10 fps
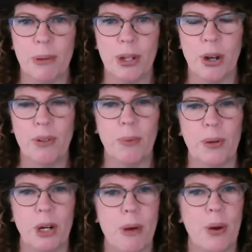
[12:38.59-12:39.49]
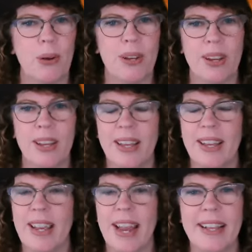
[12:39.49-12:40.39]
You don't have to worry about
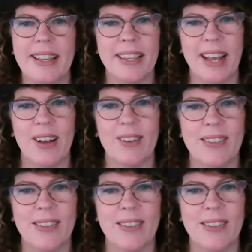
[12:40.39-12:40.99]
anything else.